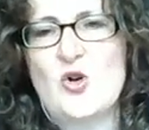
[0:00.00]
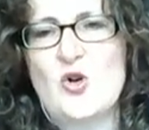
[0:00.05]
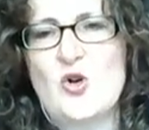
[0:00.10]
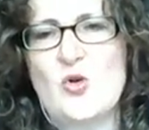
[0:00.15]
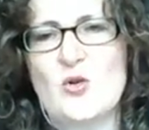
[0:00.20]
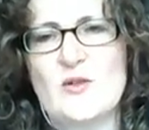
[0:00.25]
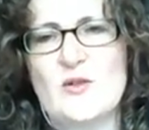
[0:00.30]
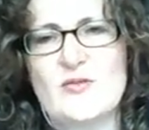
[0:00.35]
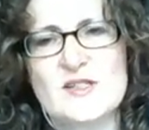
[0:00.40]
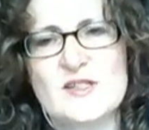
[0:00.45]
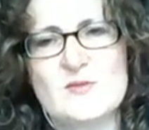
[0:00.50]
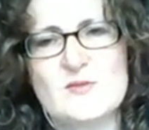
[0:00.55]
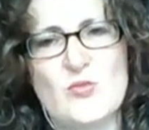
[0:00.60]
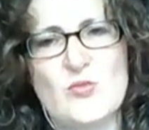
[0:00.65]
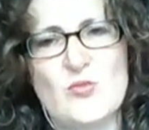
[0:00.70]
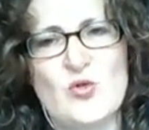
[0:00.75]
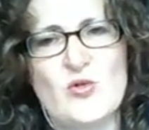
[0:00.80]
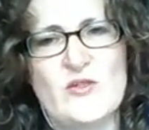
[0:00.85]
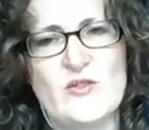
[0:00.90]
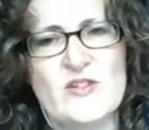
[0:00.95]
or if it's
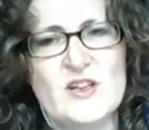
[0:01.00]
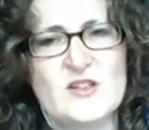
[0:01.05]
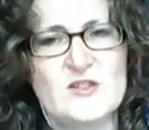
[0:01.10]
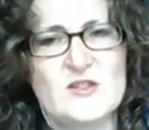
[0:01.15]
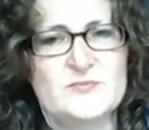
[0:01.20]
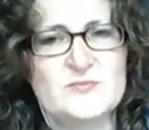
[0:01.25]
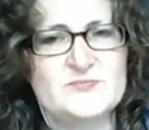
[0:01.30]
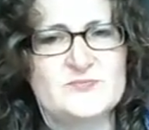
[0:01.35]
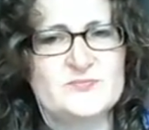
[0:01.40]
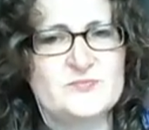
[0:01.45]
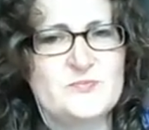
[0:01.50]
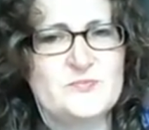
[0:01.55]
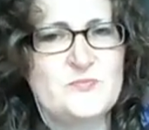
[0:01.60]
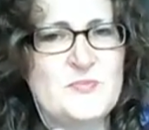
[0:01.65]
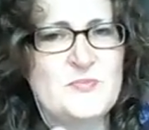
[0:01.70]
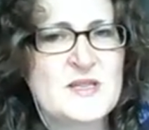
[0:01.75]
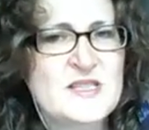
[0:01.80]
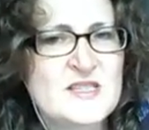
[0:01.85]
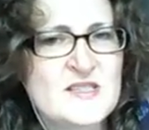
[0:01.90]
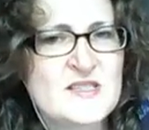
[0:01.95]
more of a
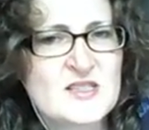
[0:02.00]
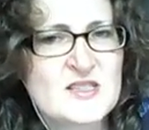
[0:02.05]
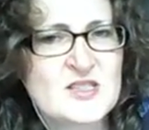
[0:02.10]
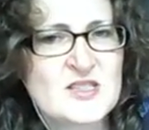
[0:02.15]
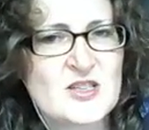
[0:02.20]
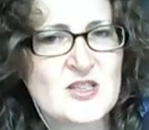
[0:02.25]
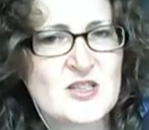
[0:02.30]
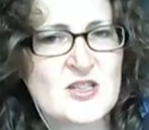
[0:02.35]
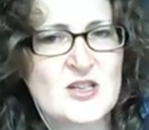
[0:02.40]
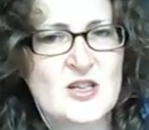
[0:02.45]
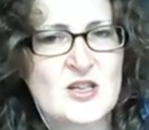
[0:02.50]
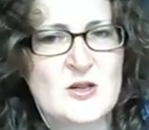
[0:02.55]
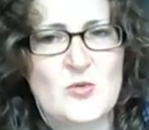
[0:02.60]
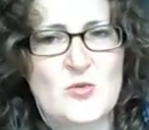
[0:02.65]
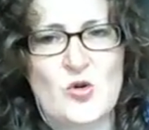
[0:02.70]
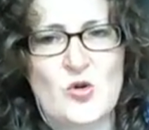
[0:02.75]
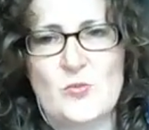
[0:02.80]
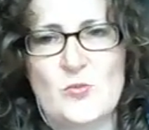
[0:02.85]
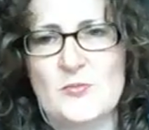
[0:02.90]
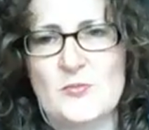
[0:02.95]
business term,
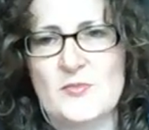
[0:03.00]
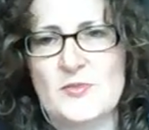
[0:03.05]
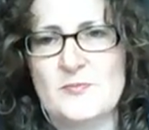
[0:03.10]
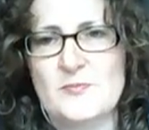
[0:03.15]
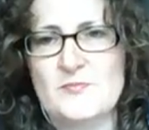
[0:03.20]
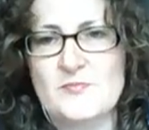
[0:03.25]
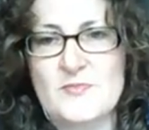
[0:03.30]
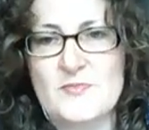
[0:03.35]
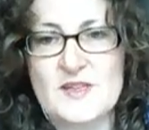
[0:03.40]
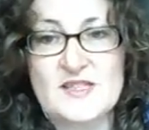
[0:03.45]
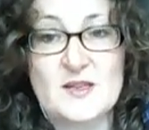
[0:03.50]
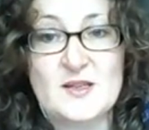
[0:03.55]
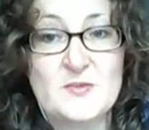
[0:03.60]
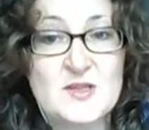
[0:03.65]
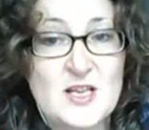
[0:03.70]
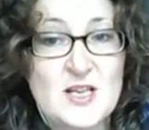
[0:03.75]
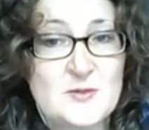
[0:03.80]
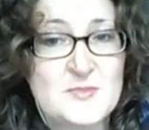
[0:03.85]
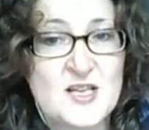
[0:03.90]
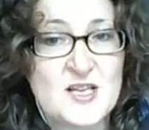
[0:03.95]
or
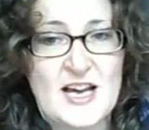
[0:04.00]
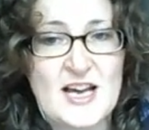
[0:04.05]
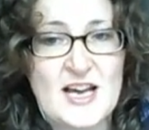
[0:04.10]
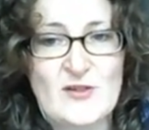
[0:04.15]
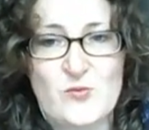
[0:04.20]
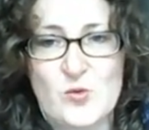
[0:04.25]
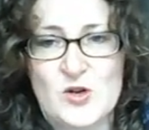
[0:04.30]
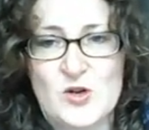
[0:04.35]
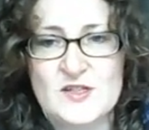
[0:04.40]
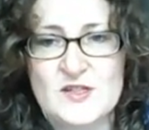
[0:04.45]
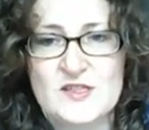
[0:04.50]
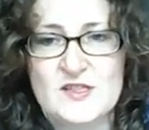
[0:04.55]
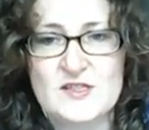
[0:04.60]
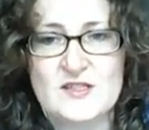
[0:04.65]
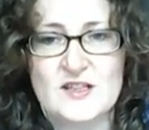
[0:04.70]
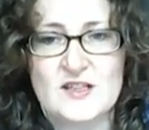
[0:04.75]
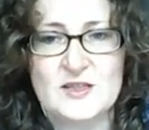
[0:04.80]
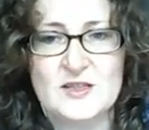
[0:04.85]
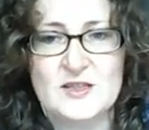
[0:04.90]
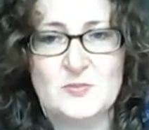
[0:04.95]
sometimes I have words
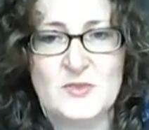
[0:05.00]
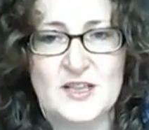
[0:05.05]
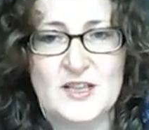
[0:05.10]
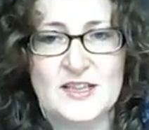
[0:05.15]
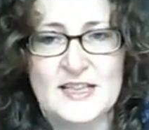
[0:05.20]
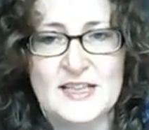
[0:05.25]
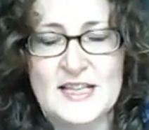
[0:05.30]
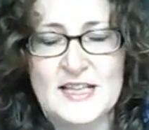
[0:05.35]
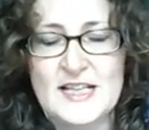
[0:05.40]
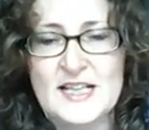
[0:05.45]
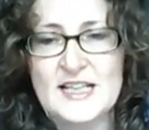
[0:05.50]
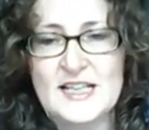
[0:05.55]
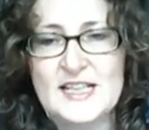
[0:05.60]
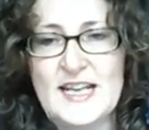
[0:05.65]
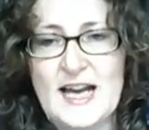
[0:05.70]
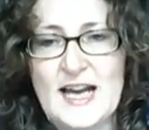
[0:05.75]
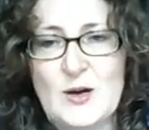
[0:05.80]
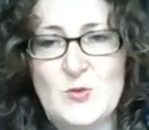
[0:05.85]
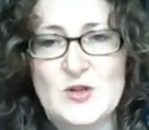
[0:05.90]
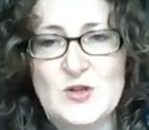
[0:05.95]
stuck in my
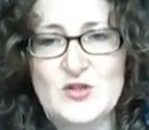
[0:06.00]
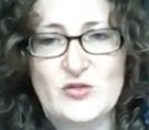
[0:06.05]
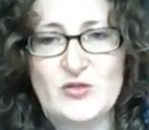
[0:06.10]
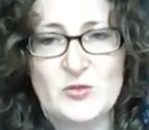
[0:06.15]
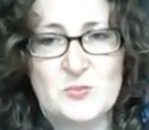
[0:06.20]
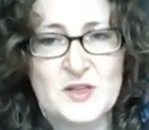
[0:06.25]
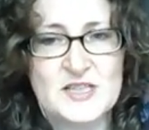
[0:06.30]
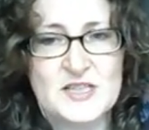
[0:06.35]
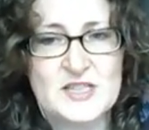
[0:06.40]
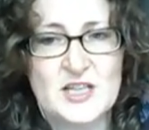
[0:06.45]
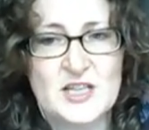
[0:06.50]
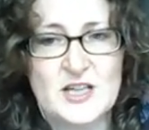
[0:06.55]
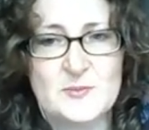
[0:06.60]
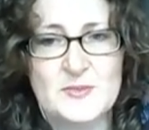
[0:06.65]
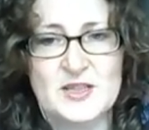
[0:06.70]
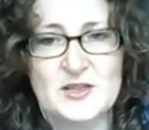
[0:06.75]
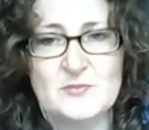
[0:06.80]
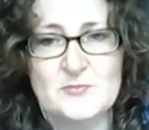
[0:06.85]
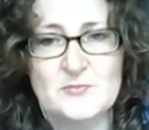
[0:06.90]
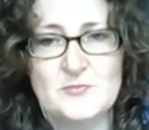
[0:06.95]
language from my
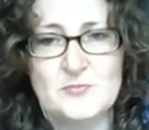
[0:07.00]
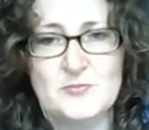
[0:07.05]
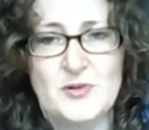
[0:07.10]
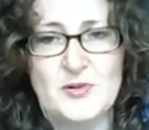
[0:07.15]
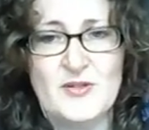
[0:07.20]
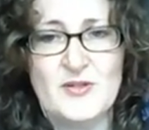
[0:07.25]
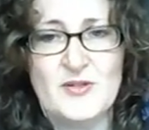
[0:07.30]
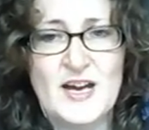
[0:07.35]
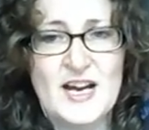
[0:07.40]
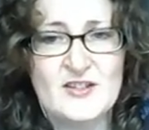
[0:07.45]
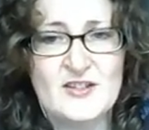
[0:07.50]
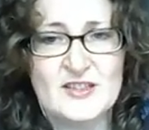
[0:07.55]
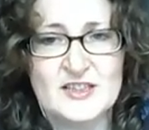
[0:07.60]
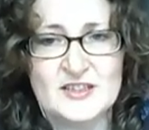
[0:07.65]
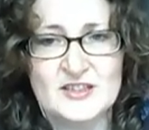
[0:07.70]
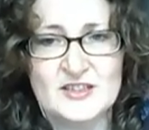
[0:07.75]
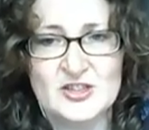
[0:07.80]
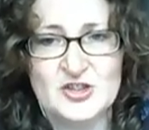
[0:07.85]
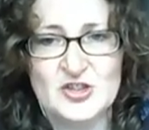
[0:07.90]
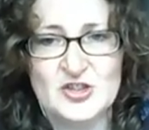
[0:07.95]
time in
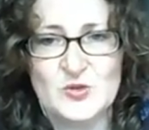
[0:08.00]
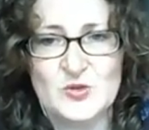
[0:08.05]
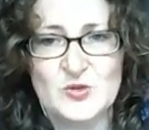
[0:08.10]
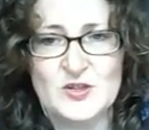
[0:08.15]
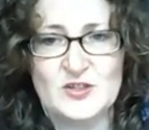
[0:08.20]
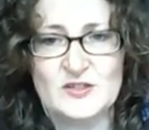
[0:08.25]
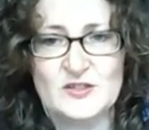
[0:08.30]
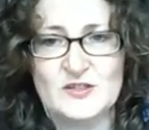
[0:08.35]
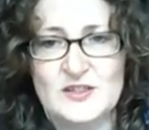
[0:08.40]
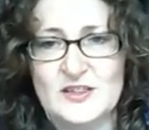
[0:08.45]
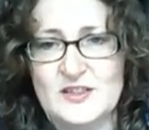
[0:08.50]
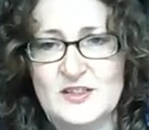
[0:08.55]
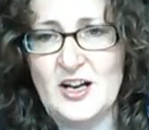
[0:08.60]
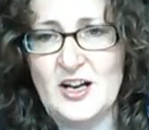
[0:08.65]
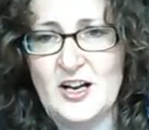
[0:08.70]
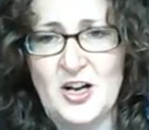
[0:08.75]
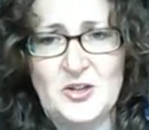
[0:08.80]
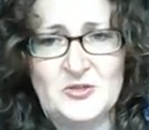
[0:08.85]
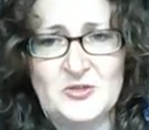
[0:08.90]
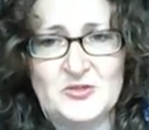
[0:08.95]
Bavaria, that
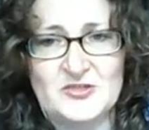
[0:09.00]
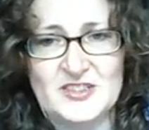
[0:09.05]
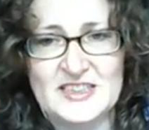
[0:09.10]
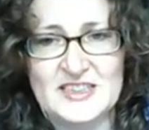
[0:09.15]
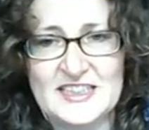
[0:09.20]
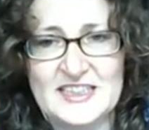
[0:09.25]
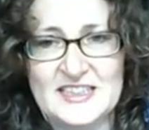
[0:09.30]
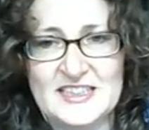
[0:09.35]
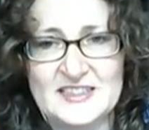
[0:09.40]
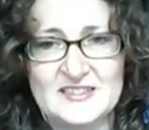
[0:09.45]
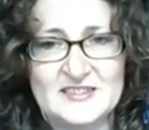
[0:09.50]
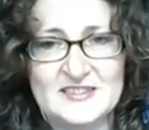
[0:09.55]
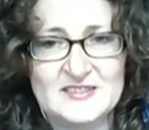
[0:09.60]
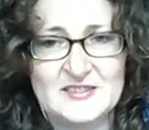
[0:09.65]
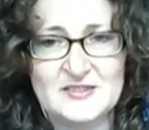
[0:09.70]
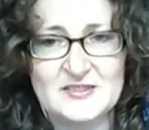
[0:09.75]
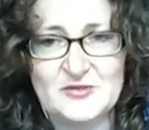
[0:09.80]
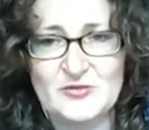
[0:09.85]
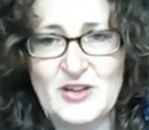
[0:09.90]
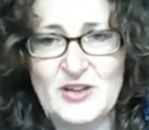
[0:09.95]
aren't really
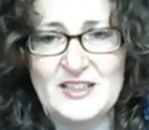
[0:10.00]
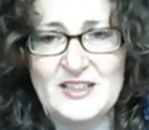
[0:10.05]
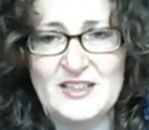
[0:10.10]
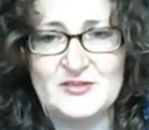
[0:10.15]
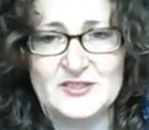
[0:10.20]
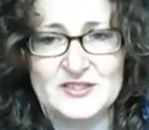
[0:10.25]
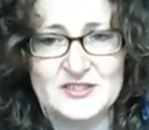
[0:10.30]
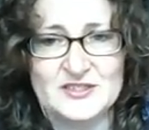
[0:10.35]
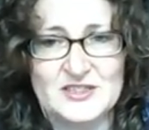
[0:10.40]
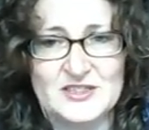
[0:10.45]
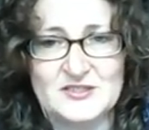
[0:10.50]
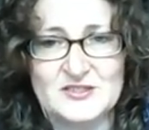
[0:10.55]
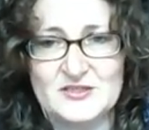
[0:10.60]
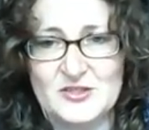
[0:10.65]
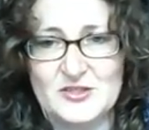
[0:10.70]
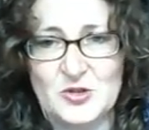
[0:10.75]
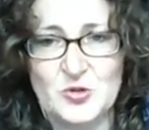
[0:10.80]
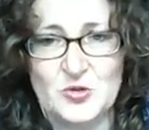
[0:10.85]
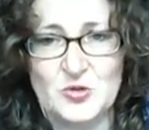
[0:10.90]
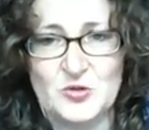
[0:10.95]
relevant
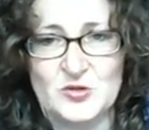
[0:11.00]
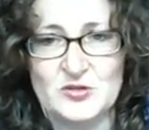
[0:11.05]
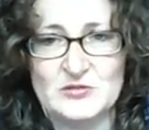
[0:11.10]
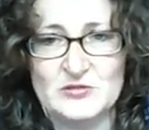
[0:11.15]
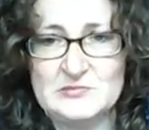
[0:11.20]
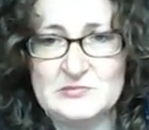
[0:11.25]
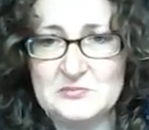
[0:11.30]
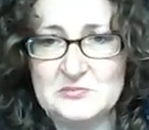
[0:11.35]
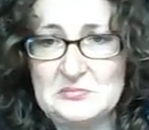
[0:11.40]
or,